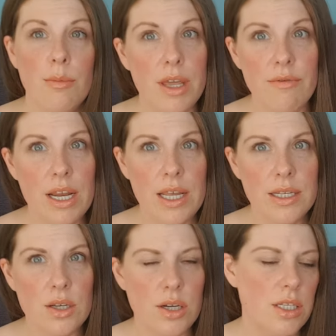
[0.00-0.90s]
They're really
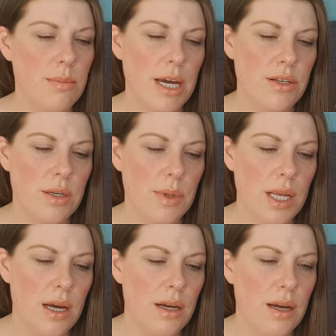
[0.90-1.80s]
excited about doing
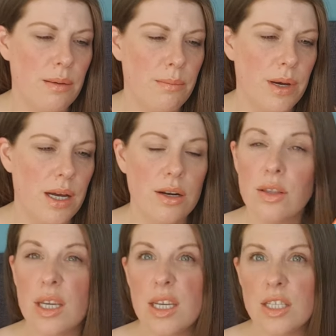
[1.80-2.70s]
that. And I
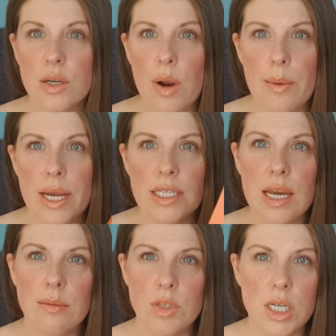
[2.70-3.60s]
think it's a great way to
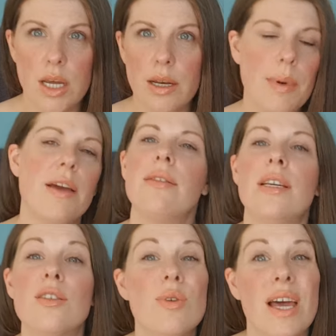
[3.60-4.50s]
get them to learn about
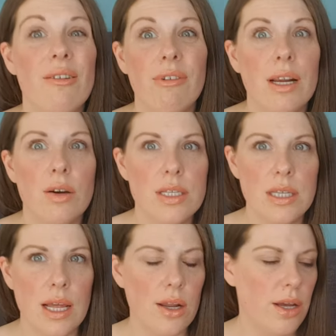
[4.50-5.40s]
things without
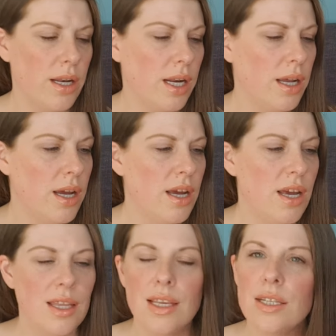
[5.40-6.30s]
realizing they're learning.
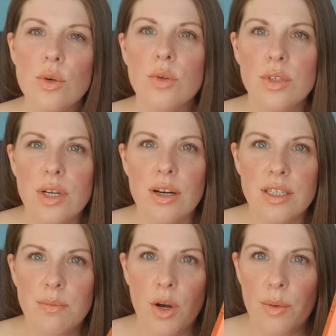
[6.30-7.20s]
This all
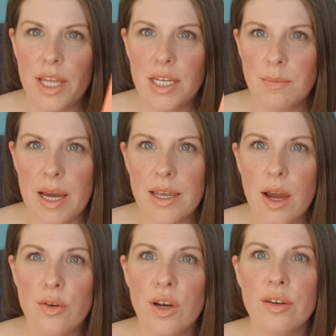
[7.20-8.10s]
started, by the way, these Bear
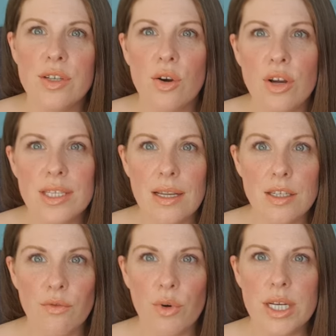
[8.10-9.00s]
Yo-Yos. I got sent
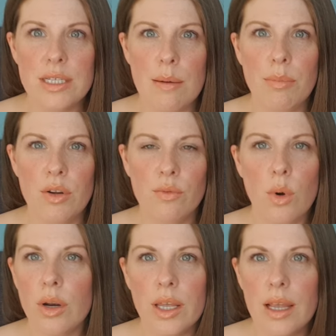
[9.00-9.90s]
a free sample of
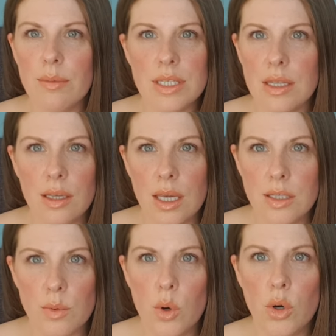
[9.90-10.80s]
one, and that was it. The
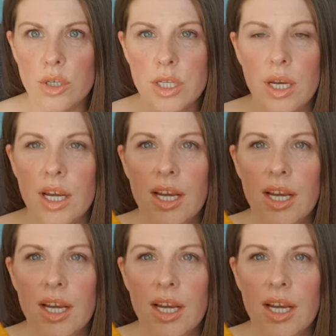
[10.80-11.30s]
kids were hooked.